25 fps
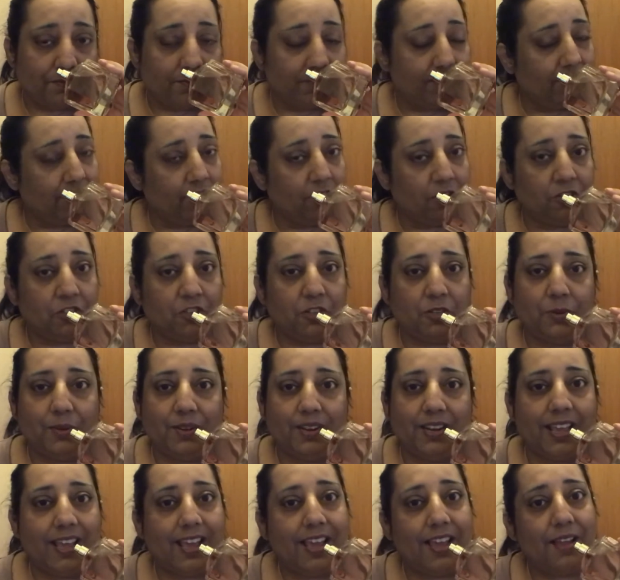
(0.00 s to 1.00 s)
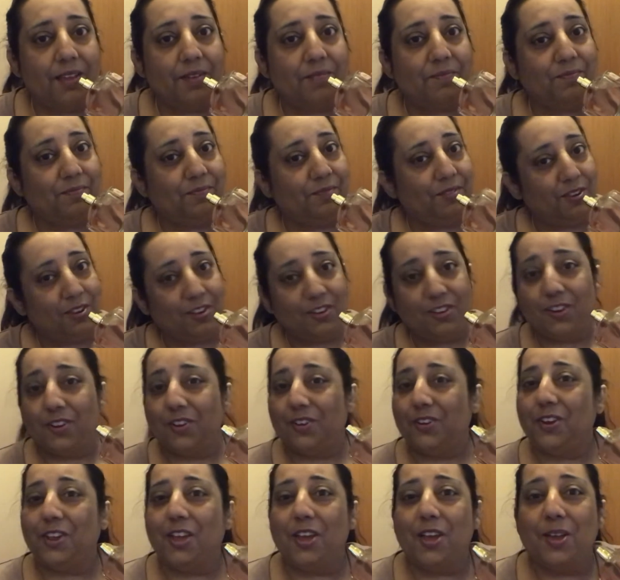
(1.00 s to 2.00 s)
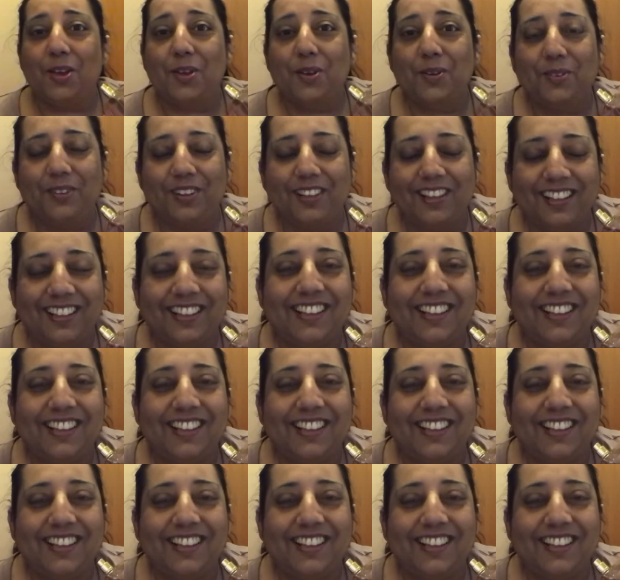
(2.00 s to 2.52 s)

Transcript: I'm not doing it. No, no, no.